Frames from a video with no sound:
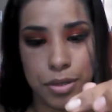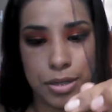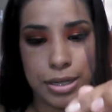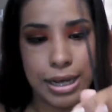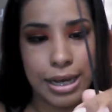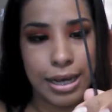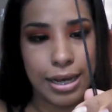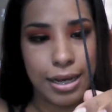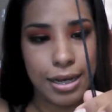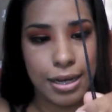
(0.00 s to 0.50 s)

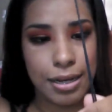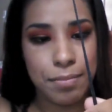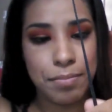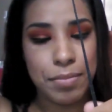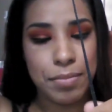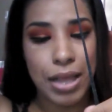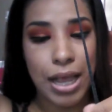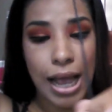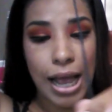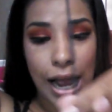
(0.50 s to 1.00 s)
okay
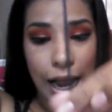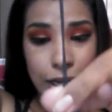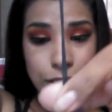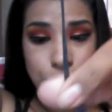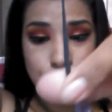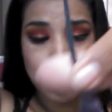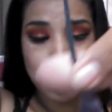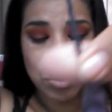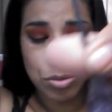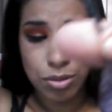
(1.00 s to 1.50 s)
I
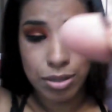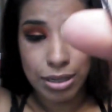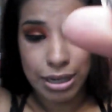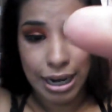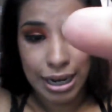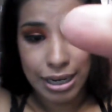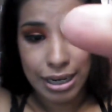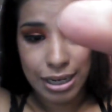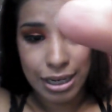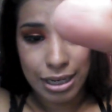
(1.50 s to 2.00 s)
do
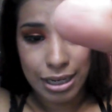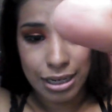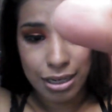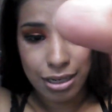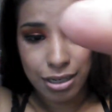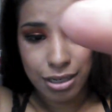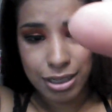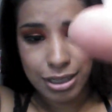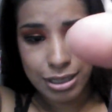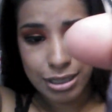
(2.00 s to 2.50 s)
like it.
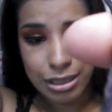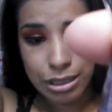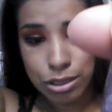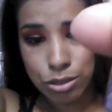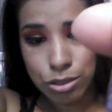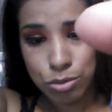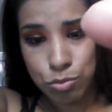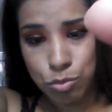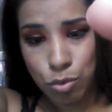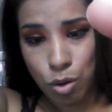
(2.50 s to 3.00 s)
Look at
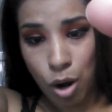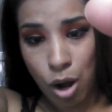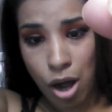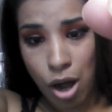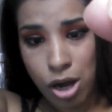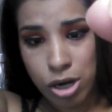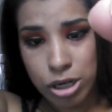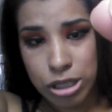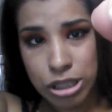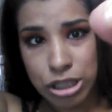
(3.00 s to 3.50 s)
this
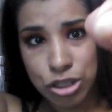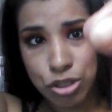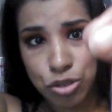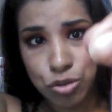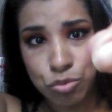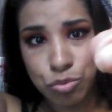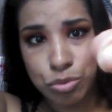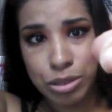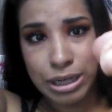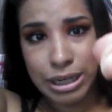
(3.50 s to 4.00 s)
rock. It's
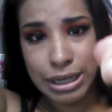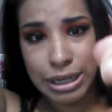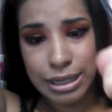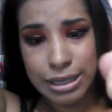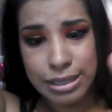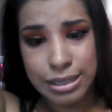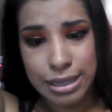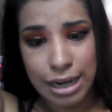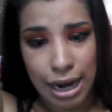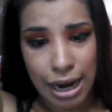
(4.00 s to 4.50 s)

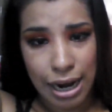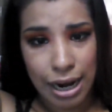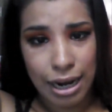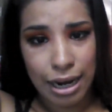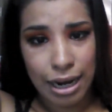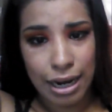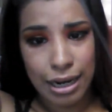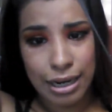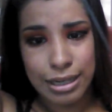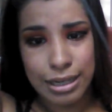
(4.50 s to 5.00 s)
really
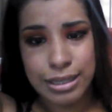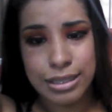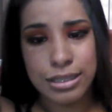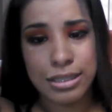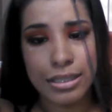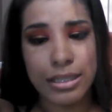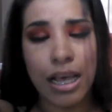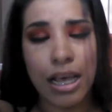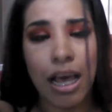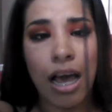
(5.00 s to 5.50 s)
nice.
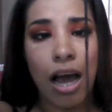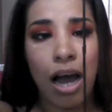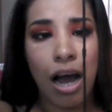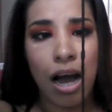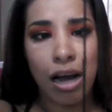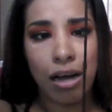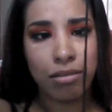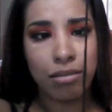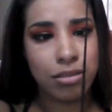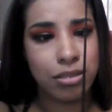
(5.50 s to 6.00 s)

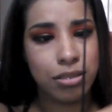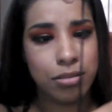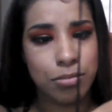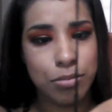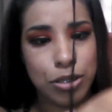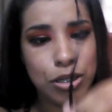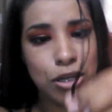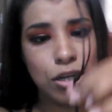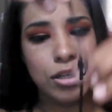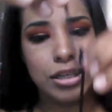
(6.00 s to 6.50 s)
Um, to
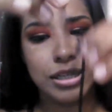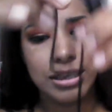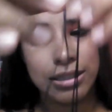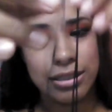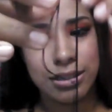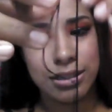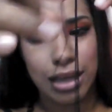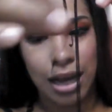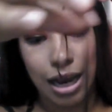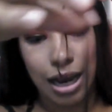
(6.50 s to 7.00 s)
be honest,
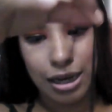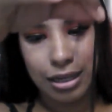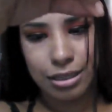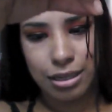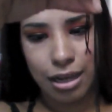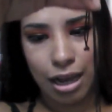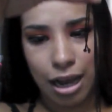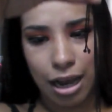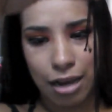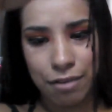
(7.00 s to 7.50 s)
I,
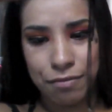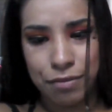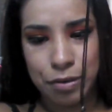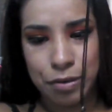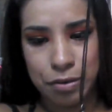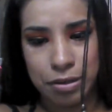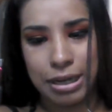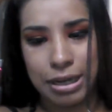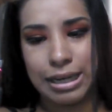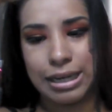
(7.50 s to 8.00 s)
I
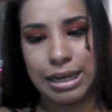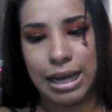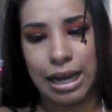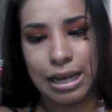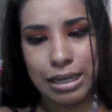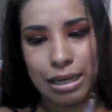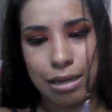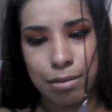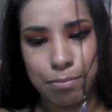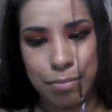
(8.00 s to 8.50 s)
feel like I
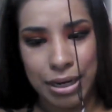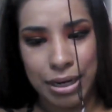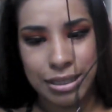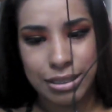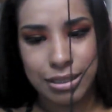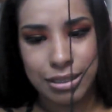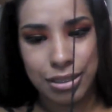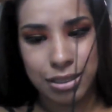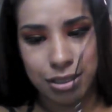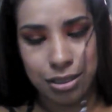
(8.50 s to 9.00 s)
can buy
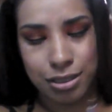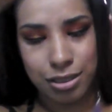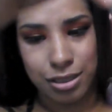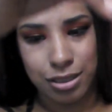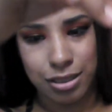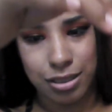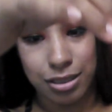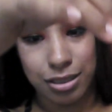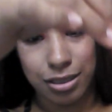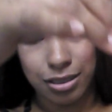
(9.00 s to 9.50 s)
this
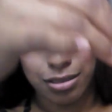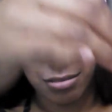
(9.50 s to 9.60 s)
in